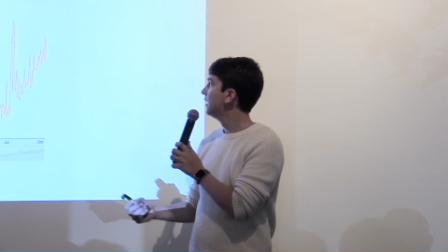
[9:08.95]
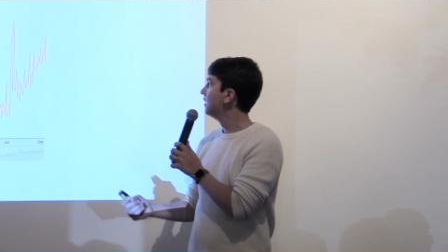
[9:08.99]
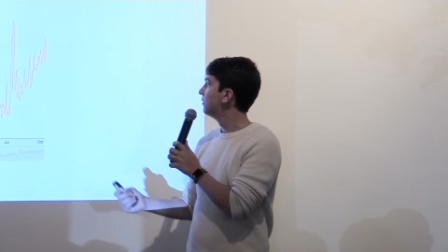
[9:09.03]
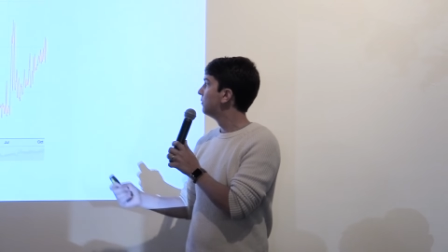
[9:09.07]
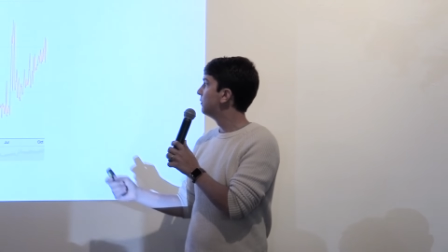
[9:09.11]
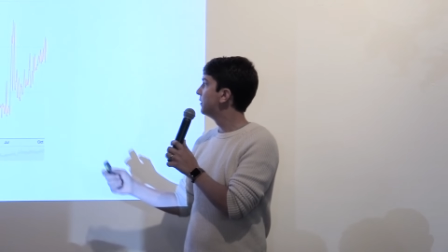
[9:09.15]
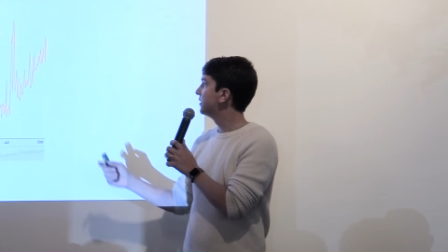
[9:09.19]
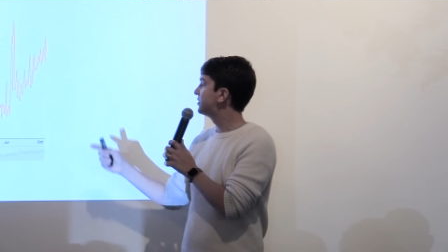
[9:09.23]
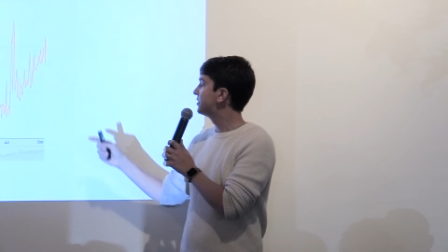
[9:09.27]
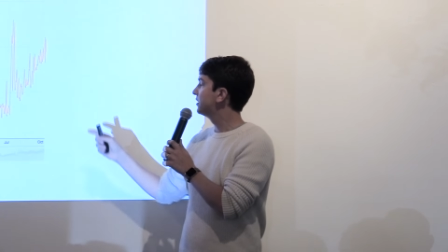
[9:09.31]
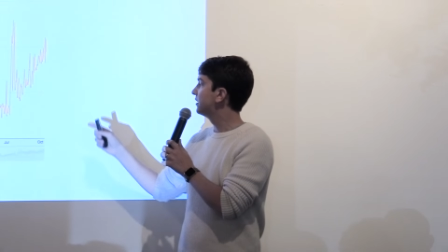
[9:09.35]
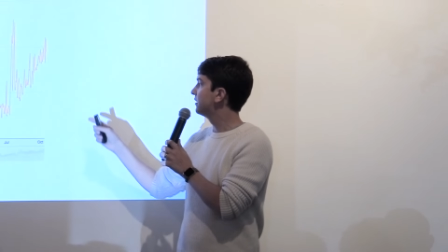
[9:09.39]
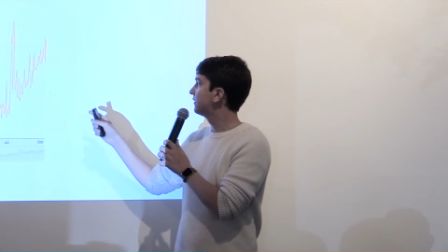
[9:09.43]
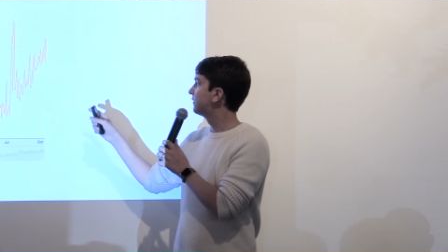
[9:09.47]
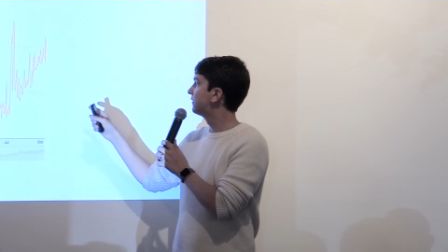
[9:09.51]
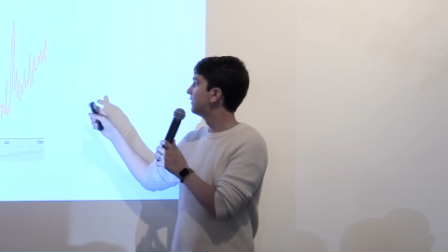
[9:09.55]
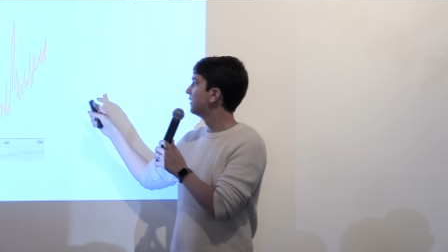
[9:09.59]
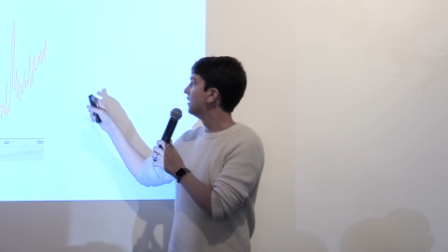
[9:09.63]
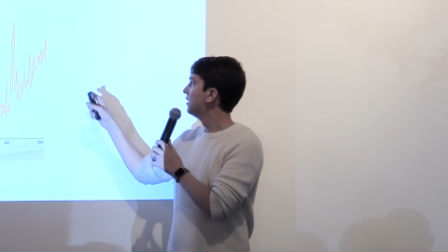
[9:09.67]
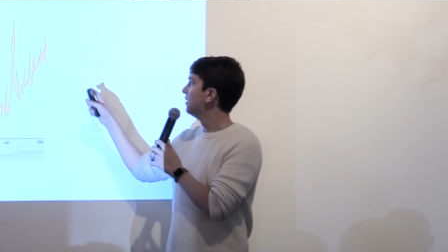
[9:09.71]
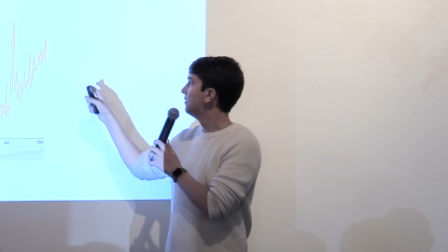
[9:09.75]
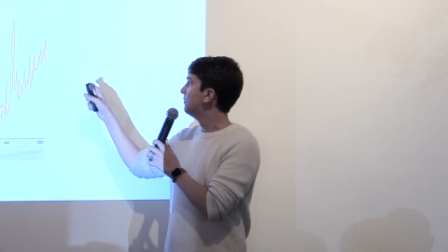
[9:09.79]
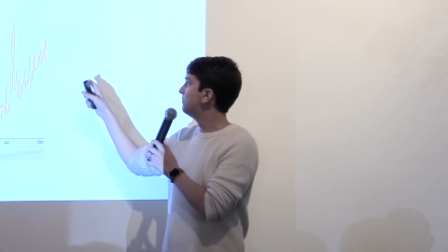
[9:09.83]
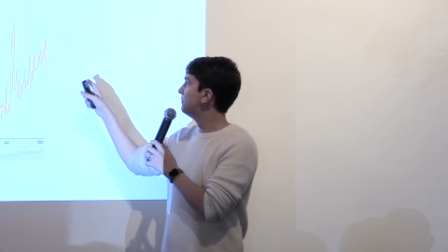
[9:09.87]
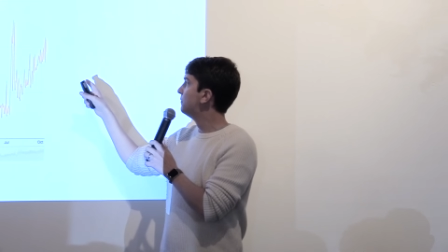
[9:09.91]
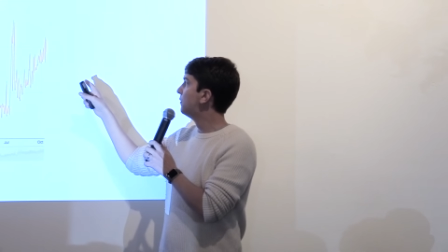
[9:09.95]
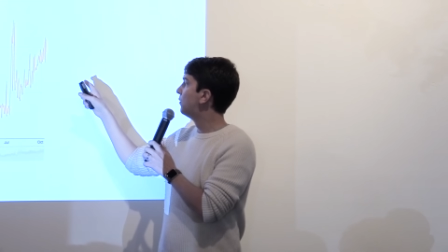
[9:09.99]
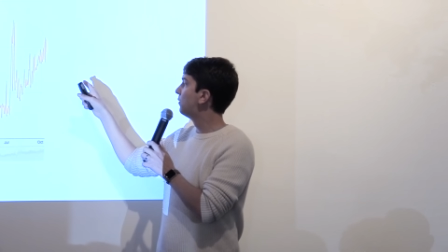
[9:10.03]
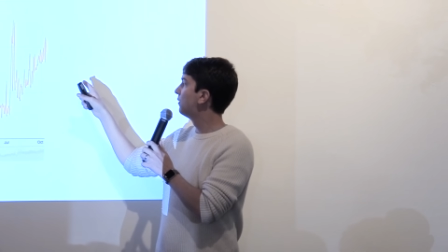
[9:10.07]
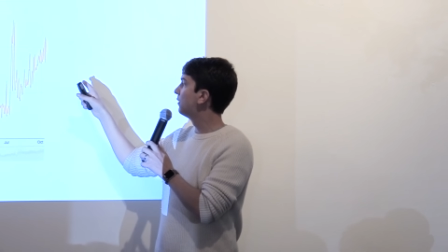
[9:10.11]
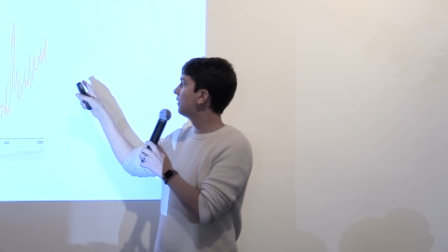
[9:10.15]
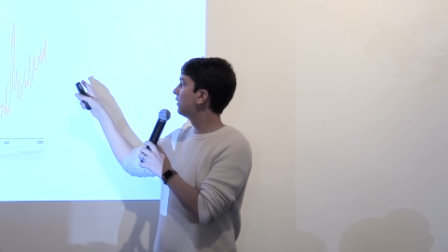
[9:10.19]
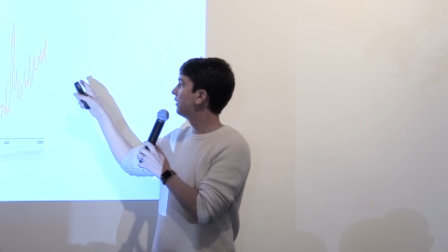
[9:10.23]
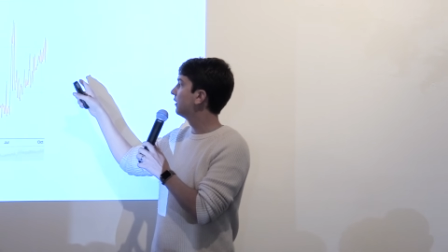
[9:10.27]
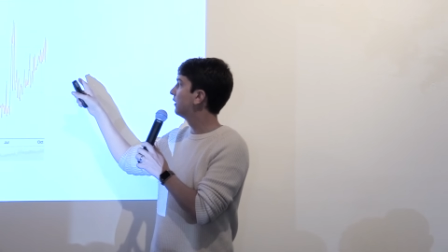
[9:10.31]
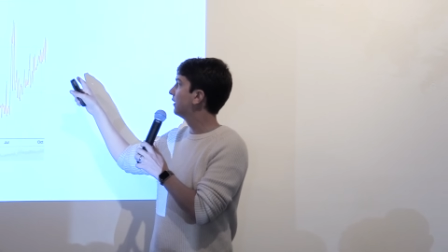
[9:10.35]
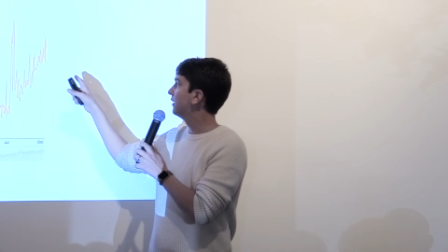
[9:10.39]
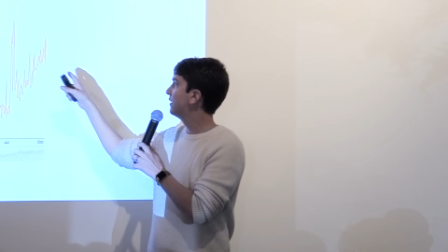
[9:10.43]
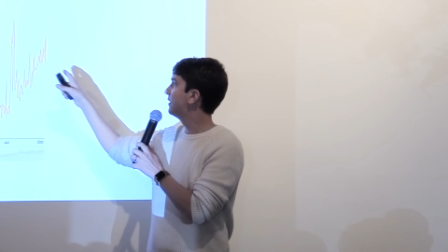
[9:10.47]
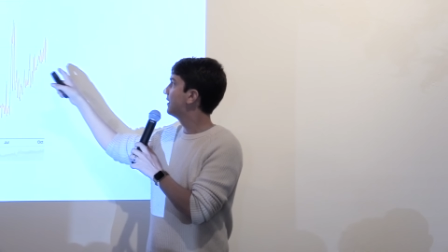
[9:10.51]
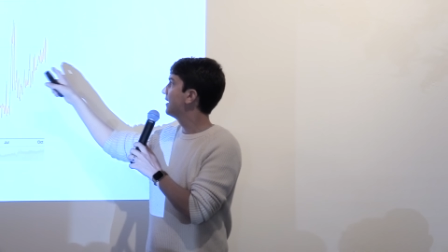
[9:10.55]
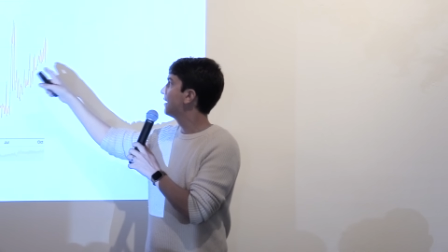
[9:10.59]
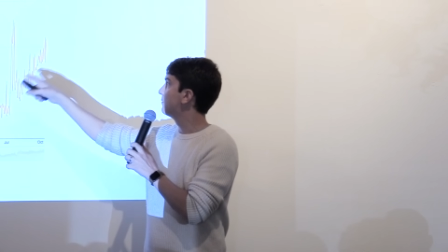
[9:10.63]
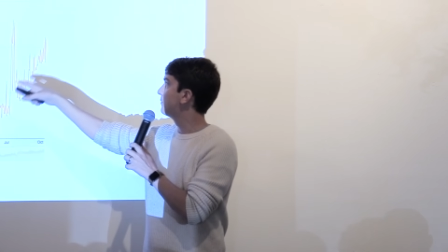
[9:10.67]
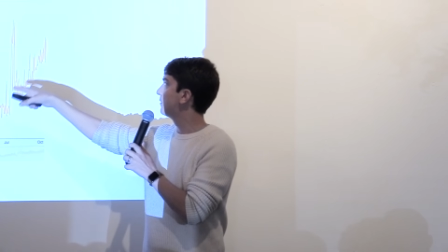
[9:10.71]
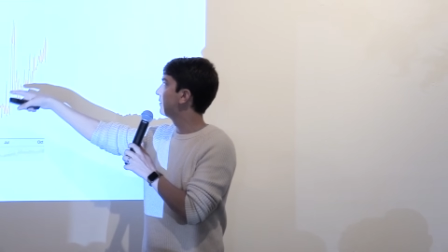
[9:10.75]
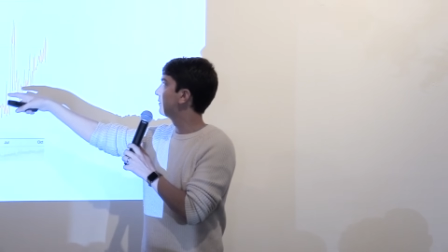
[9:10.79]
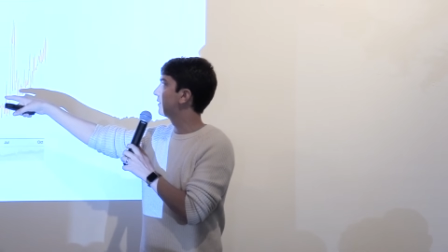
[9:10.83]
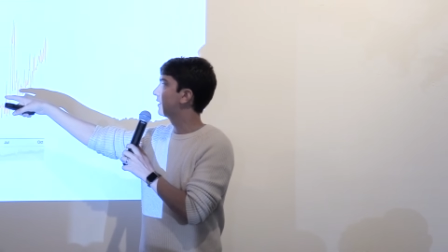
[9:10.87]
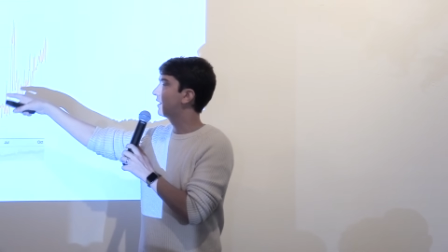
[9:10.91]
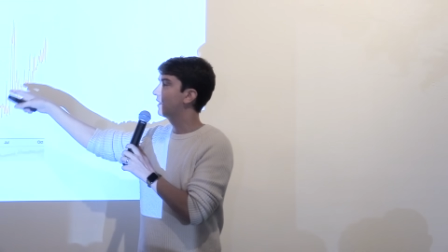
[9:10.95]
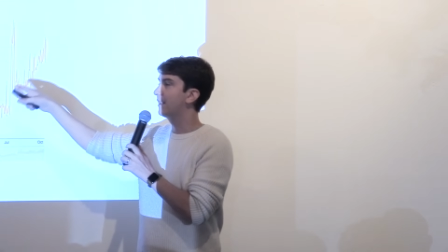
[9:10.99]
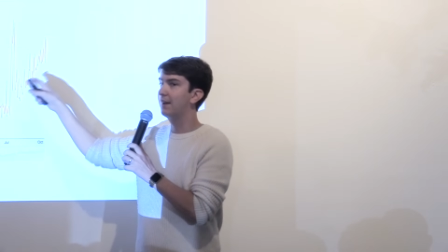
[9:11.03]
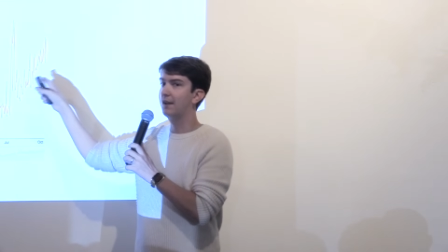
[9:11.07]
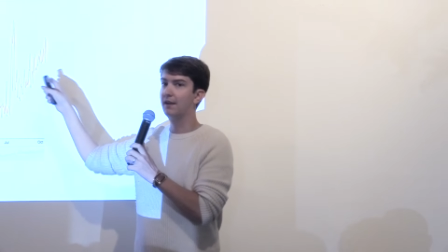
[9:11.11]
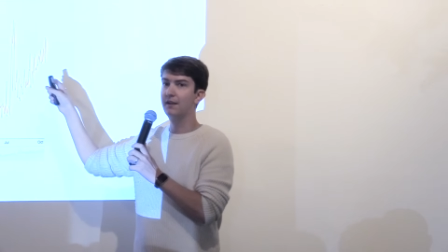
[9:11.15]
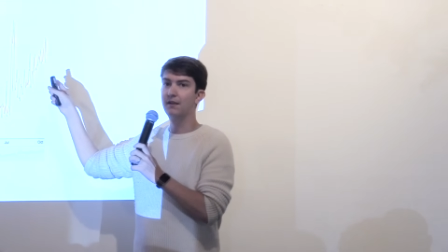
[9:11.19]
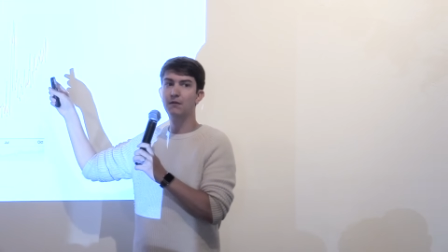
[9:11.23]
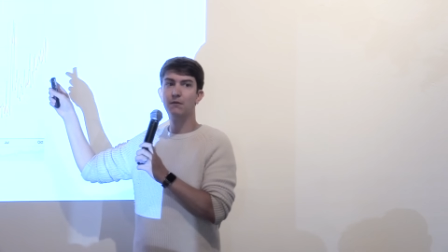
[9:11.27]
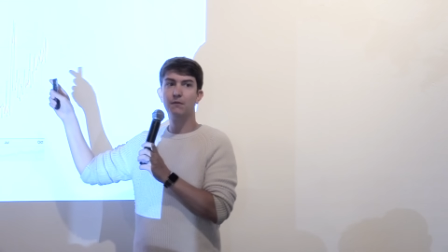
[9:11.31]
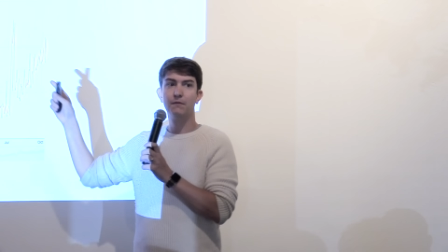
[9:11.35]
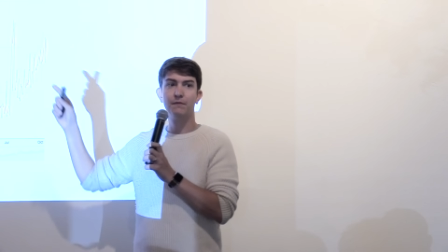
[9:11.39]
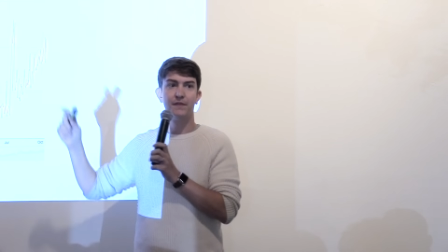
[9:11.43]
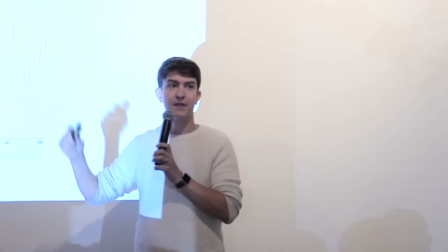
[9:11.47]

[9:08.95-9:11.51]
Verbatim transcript: which is more than we were getting